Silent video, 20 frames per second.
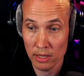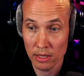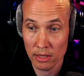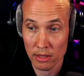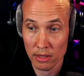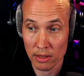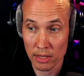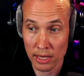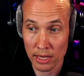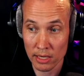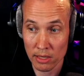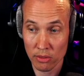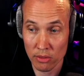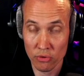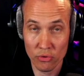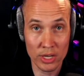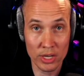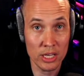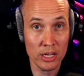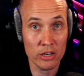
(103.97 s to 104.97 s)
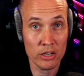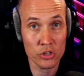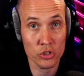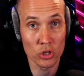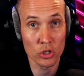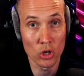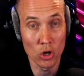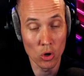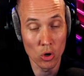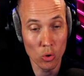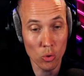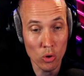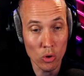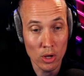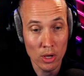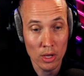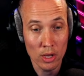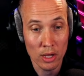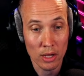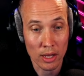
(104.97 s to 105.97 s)
like 3 years ago.
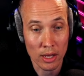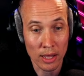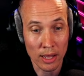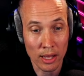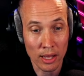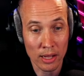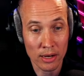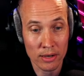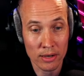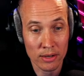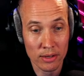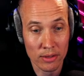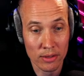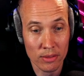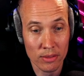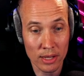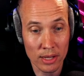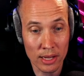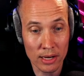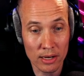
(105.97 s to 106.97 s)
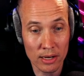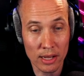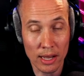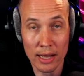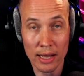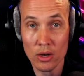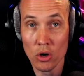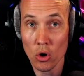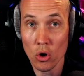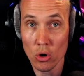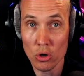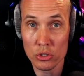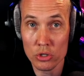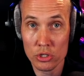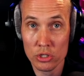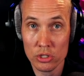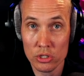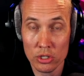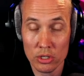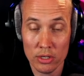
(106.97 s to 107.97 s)
And then I
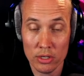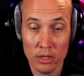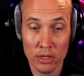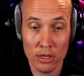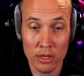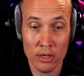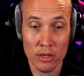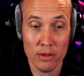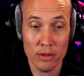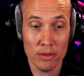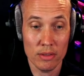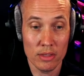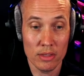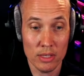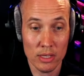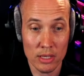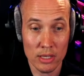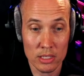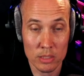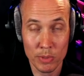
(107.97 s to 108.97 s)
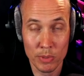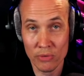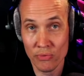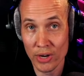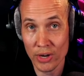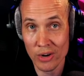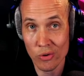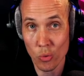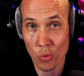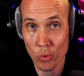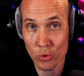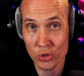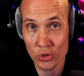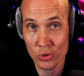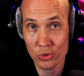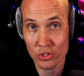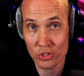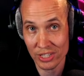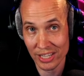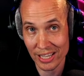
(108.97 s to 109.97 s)
asked the Spitfire Audio
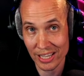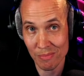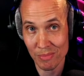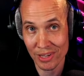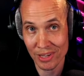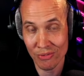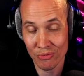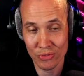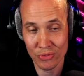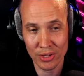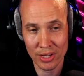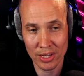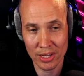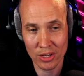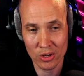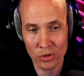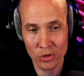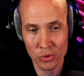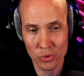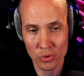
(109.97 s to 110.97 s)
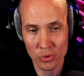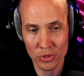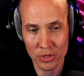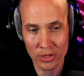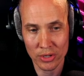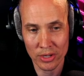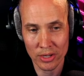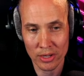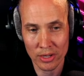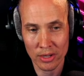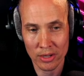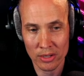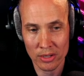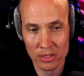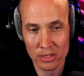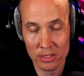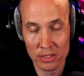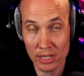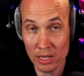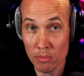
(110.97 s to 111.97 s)
team if they could
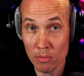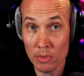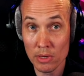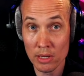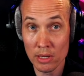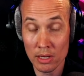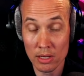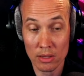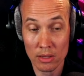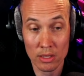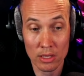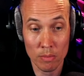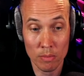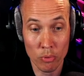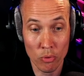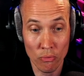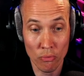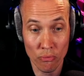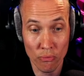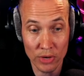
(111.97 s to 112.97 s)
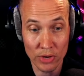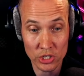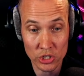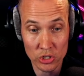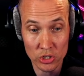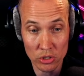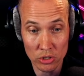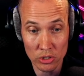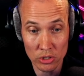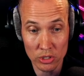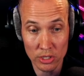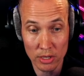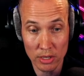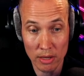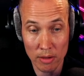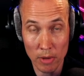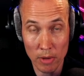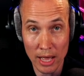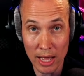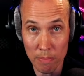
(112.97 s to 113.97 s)
send me the professional
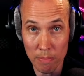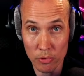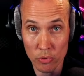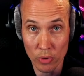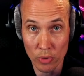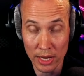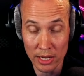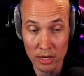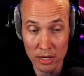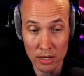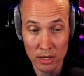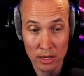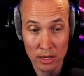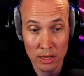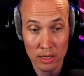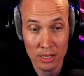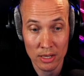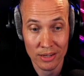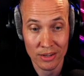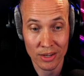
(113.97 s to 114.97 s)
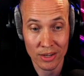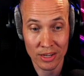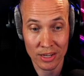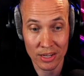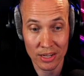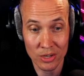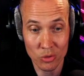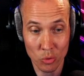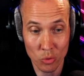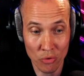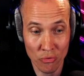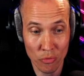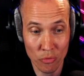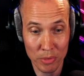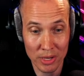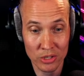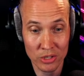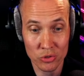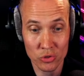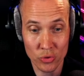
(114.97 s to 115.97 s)
upgrade in order for
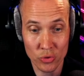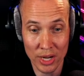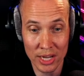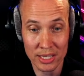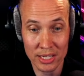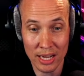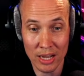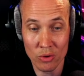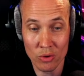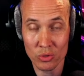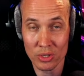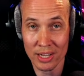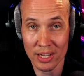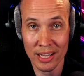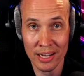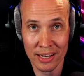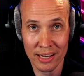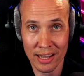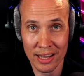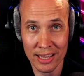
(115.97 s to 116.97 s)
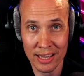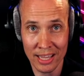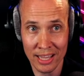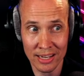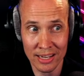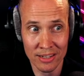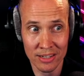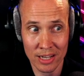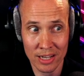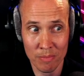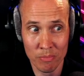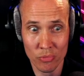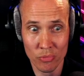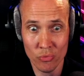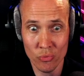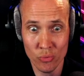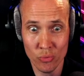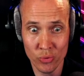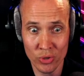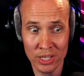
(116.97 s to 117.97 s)
me to try it out, and I ended up
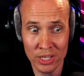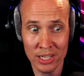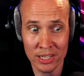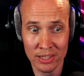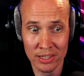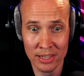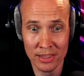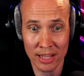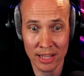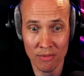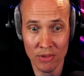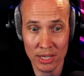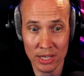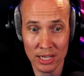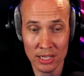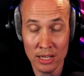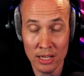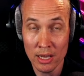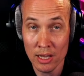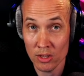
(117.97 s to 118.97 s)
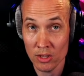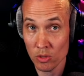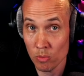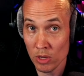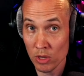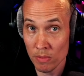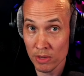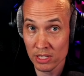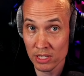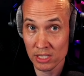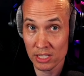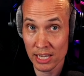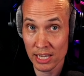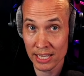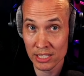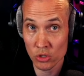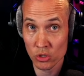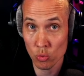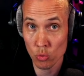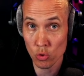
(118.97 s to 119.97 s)
really loving it. The
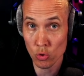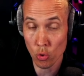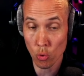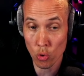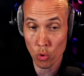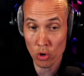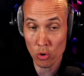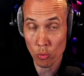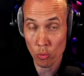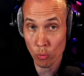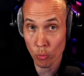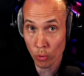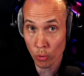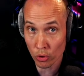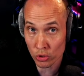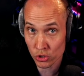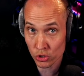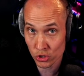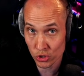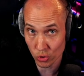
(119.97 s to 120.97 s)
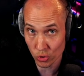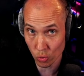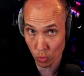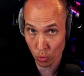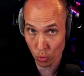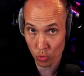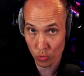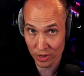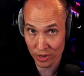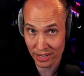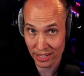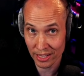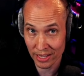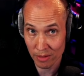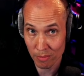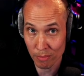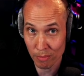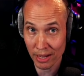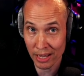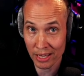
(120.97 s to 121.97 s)
BBCSO Core was already my